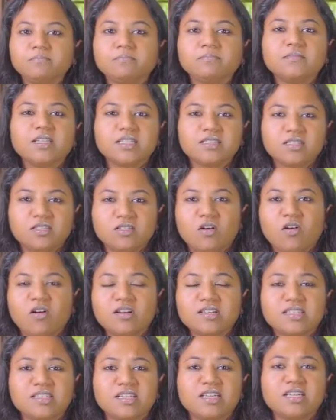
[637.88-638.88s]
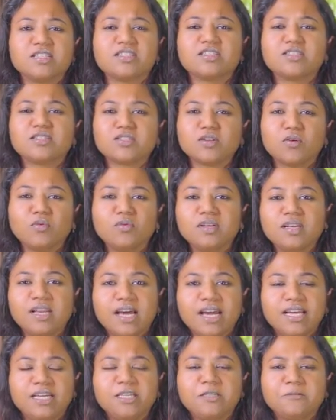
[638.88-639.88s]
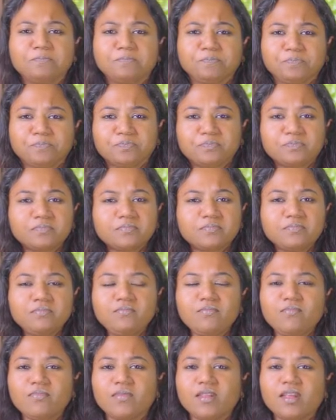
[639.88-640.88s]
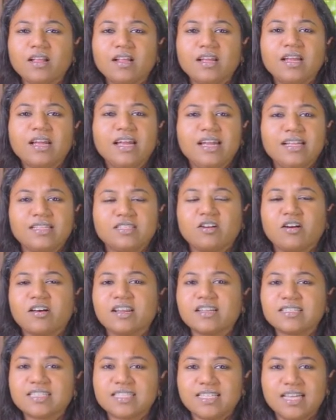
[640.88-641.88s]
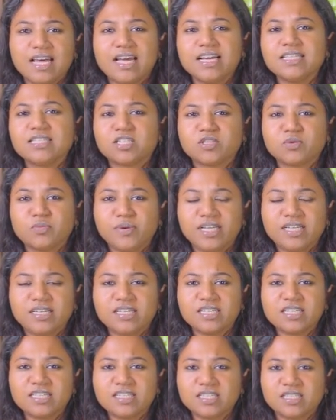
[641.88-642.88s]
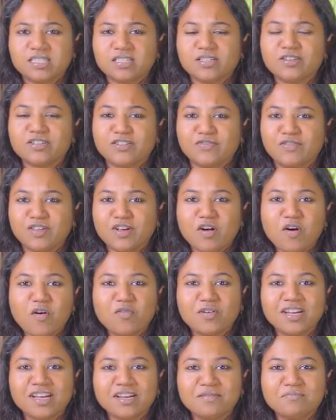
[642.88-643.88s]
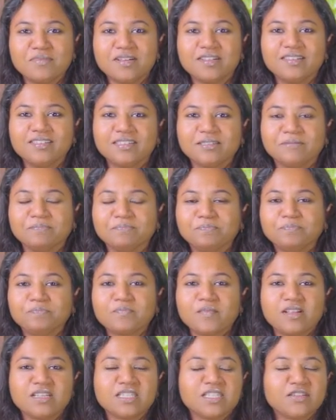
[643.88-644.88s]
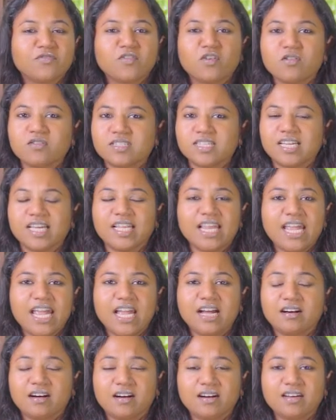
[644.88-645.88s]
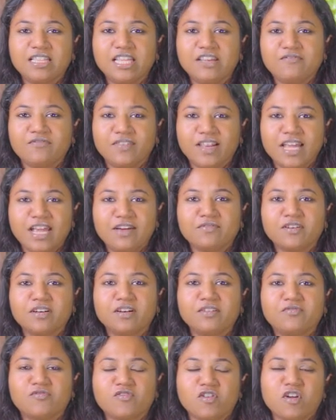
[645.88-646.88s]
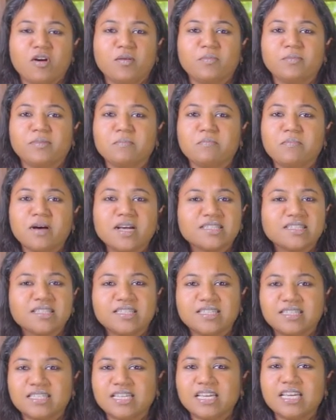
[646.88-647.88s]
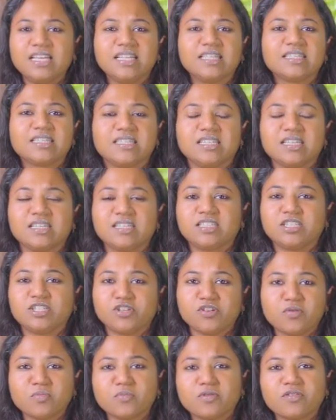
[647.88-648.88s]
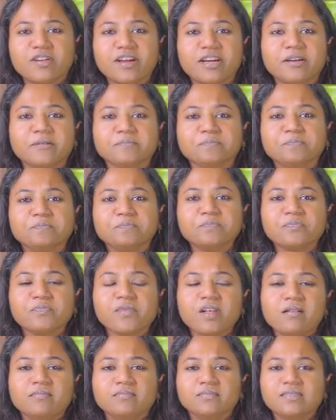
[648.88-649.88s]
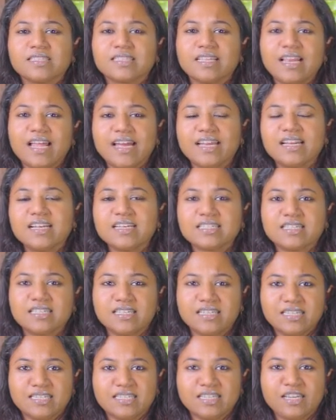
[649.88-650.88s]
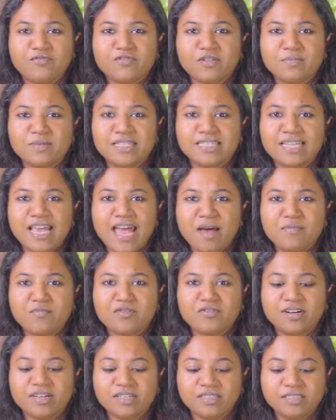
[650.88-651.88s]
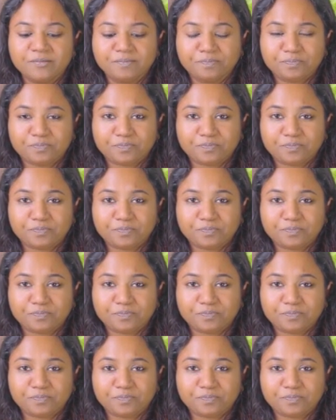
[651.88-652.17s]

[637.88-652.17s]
That sauce is so light. It's got a slight sweetness because of the coconut milk. There's of course that earthy flavor from the mustard seeds, the turmeric, slight acidity from the tamarind,